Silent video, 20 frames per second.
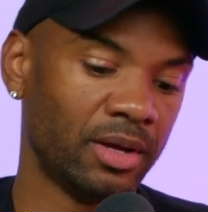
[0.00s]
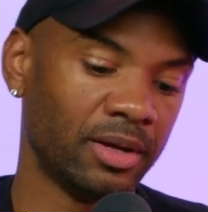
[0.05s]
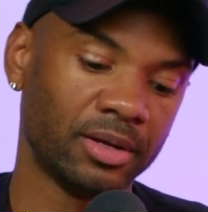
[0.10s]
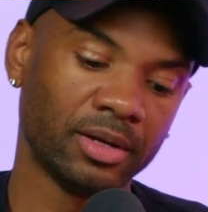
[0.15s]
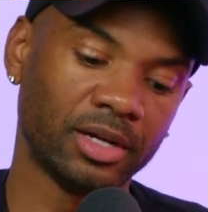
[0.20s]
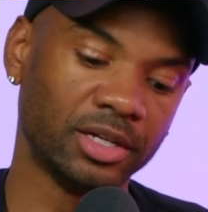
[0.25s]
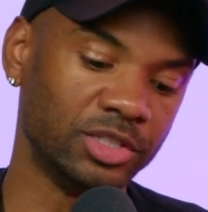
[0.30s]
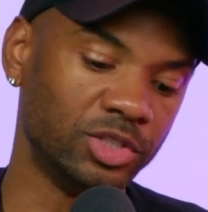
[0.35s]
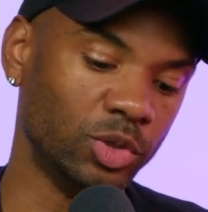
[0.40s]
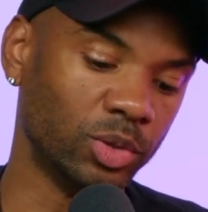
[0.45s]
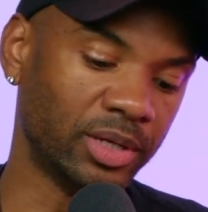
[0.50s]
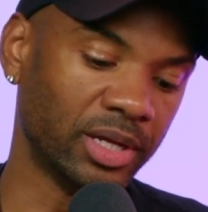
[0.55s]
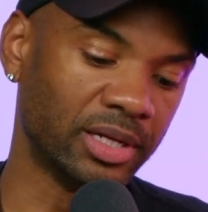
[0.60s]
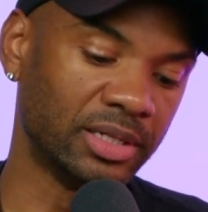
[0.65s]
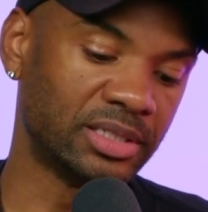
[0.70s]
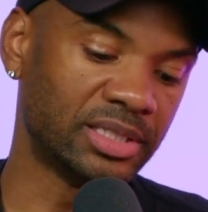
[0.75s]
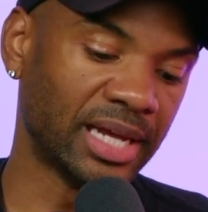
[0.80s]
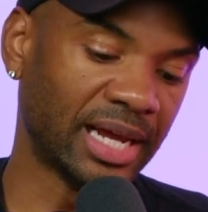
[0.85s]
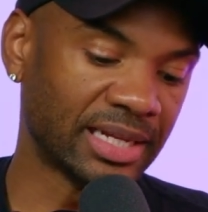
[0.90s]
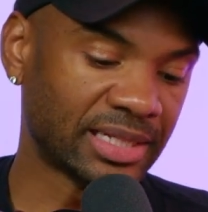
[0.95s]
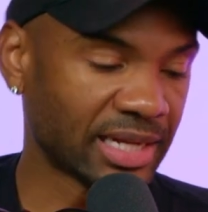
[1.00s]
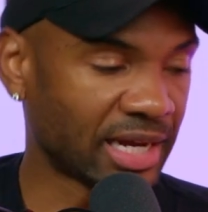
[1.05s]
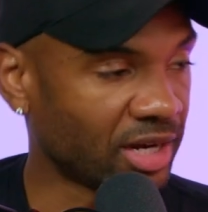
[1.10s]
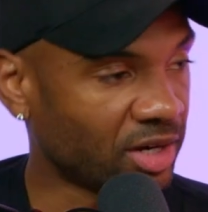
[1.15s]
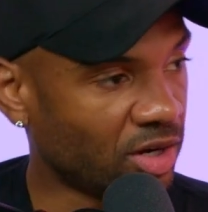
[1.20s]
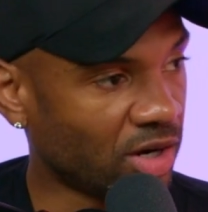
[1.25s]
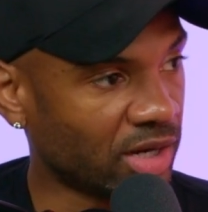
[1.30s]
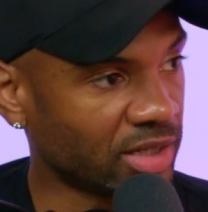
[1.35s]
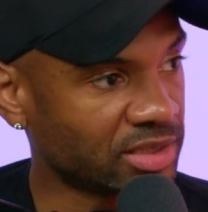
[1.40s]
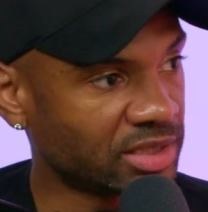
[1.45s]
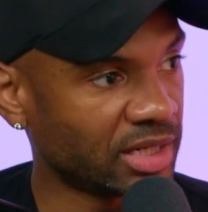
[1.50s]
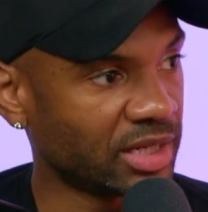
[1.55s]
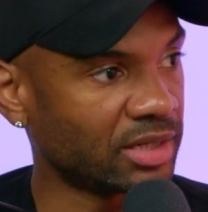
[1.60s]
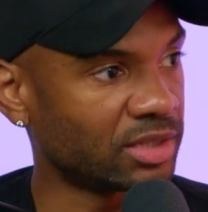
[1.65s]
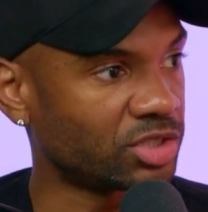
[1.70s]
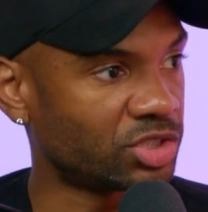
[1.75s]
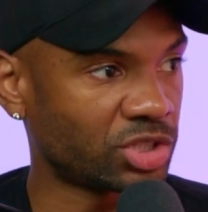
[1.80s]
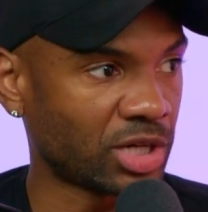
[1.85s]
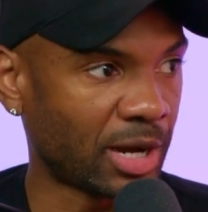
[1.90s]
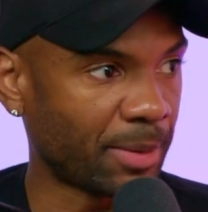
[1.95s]
Because you can take that content,
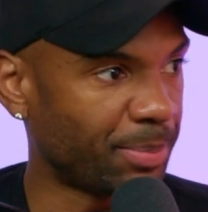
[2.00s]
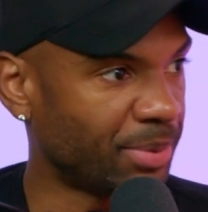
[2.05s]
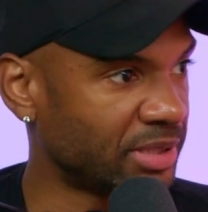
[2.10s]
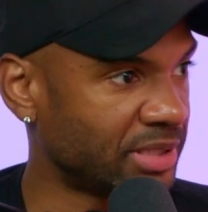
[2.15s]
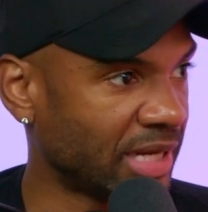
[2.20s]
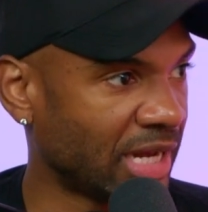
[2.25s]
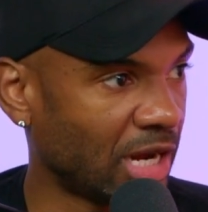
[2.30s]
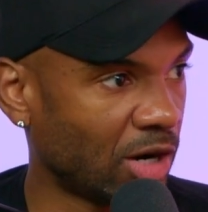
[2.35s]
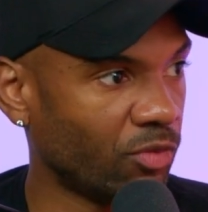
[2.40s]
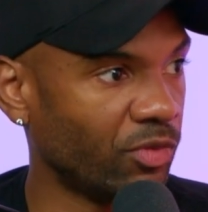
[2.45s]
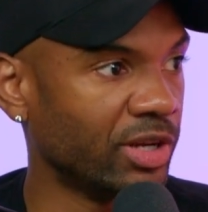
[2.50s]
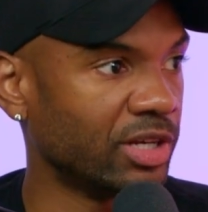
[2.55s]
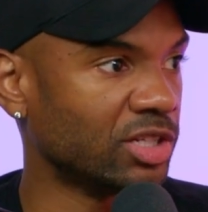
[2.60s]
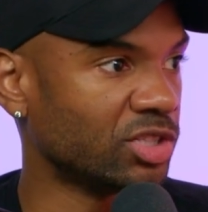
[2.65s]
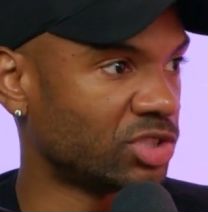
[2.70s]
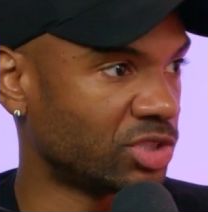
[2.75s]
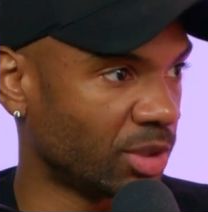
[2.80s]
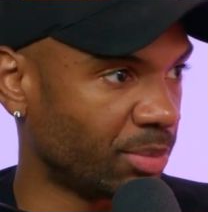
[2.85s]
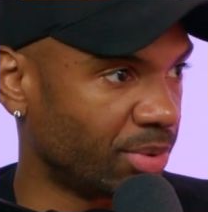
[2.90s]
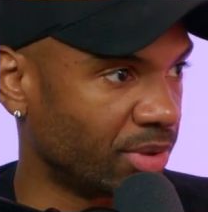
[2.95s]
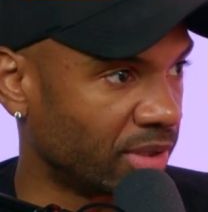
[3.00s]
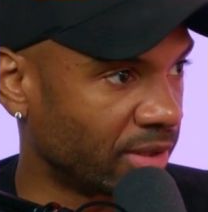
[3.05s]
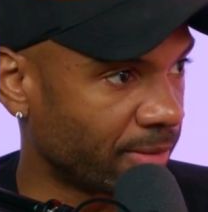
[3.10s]
chop it down, redistribute it.